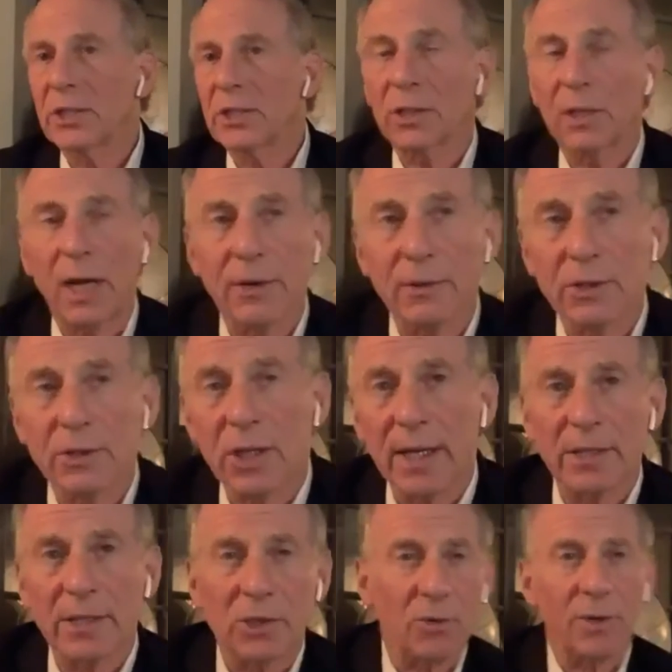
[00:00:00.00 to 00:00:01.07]
I would say, is a
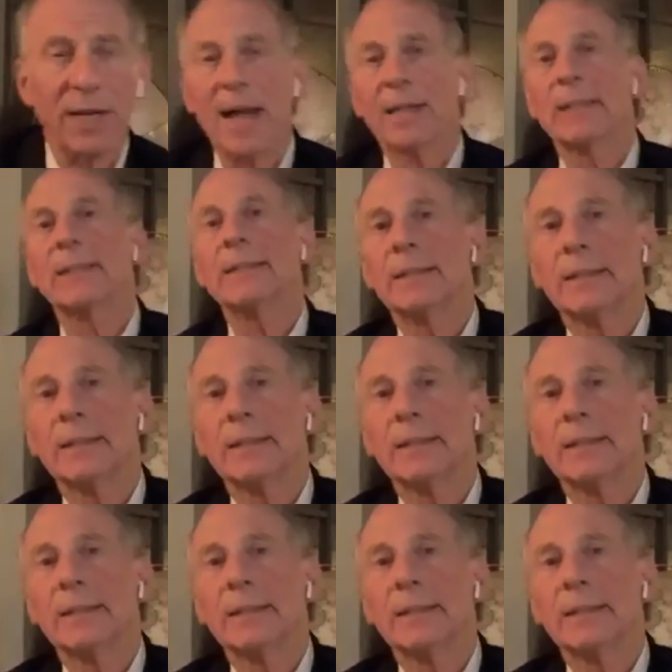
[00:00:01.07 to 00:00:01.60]
reality.